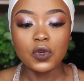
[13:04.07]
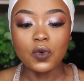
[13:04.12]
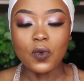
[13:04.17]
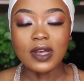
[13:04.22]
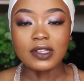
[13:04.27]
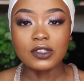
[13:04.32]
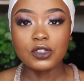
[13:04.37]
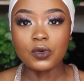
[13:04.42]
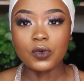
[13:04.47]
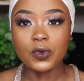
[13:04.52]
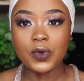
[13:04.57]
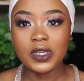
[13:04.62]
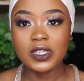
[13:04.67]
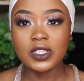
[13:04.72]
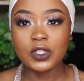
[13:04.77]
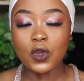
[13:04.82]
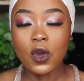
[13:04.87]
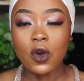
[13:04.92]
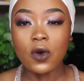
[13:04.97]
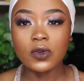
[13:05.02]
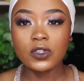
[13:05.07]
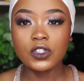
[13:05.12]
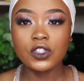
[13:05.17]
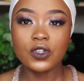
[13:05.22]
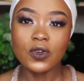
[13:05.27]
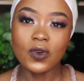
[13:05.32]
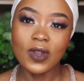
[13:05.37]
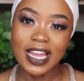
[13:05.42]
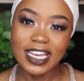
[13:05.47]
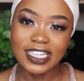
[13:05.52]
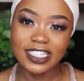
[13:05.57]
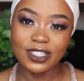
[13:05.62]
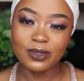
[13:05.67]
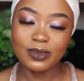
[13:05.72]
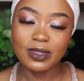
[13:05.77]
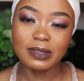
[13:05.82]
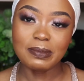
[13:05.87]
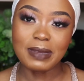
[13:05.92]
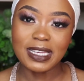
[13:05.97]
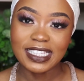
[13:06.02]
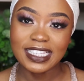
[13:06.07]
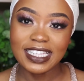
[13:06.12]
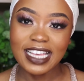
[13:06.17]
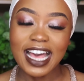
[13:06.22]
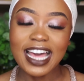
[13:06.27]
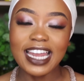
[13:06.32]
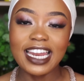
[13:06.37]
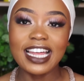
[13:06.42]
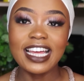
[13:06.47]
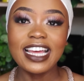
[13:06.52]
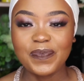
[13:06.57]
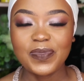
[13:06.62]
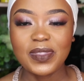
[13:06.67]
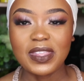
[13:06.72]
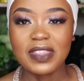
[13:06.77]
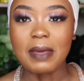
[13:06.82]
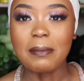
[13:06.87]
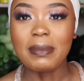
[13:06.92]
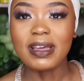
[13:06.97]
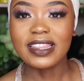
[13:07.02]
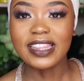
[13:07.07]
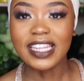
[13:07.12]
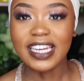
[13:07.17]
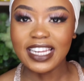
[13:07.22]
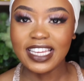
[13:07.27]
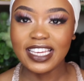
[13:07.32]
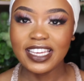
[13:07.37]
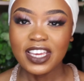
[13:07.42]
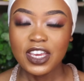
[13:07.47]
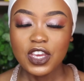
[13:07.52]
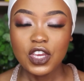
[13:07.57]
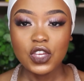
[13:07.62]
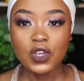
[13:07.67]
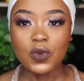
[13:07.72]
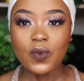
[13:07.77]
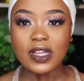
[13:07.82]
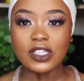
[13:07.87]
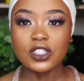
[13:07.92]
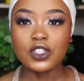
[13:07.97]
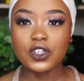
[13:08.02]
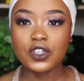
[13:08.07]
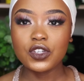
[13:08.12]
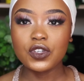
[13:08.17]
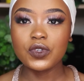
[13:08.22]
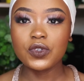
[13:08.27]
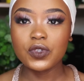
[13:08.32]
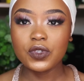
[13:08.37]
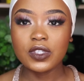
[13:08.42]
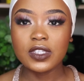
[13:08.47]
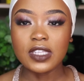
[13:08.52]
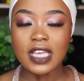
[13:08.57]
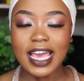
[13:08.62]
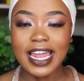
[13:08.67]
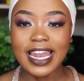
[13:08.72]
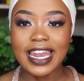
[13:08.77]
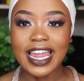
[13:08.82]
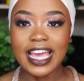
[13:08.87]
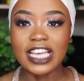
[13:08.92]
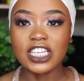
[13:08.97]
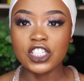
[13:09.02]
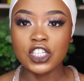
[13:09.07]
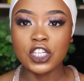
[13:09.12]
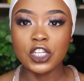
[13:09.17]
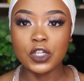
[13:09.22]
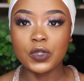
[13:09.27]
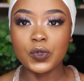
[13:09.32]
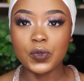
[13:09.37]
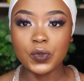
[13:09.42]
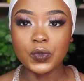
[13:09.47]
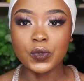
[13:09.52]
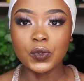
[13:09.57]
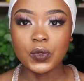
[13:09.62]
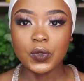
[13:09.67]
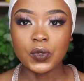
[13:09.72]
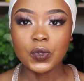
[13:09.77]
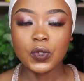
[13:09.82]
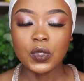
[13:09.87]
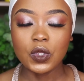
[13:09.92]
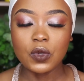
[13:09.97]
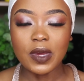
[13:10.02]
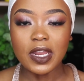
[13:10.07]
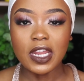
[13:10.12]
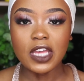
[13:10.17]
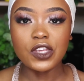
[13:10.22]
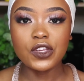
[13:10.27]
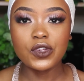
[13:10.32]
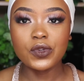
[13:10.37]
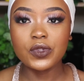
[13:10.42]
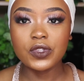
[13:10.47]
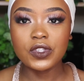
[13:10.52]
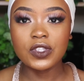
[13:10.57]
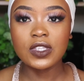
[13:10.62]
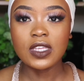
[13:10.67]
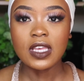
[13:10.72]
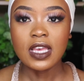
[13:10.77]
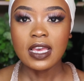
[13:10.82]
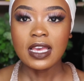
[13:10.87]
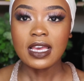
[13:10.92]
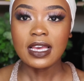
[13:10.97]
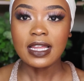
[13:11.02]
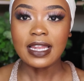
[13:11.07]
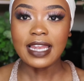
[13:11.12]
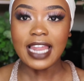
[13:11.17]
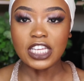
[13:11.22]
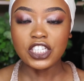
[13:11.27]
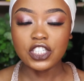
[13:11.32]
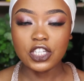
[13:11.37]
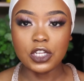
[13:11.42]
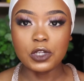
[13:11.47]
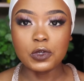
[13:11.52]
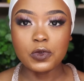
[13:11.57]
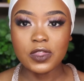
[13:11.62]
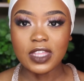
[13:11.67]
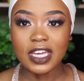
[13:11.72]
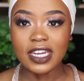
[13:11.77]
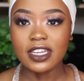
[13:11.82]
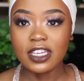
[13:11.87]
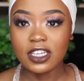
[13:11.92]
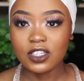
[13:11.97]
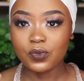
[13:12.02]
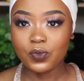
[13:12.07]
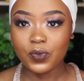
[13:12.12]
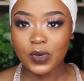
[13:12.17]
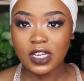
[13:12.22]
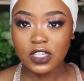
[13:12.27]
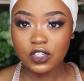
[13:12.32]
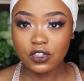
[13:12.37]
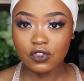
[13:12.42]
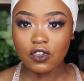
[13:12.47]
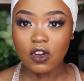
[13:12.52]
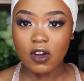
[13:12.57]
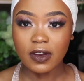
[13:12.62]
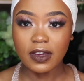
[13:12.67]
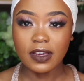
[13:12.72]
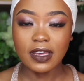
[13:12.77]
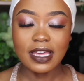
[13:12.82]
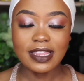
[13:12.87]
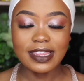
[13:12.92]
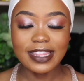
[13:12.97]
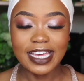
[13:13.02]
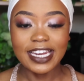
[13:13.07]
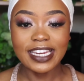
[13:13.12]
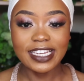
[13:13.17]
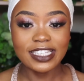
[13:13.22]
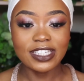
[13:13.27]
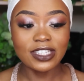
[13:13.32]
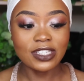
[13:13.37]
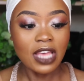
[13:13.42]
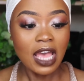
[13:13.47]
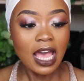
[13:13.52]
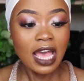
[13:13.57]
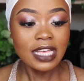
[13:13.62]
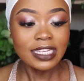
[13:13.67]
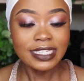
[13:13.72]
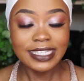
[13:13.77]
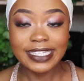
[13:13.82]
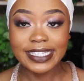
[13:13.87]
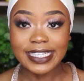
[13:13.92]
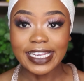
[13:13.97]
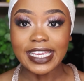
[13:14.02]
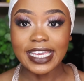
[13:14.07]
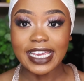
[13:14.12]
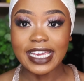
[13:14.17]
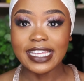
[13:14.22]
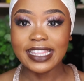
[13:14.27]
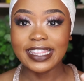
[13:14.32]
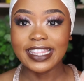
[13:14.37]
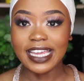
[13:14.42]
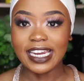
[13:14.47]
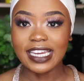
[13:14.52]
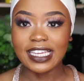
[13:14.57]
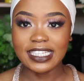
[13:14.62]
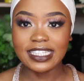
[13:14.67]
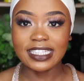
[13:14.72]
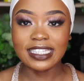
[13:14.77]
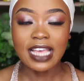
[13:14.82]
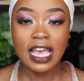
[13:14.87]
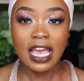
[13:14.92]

want to always coat your lashes with mascara. Number three, you want to use a lash glue. You want to use lash glue that is really strong, that is sticking, that is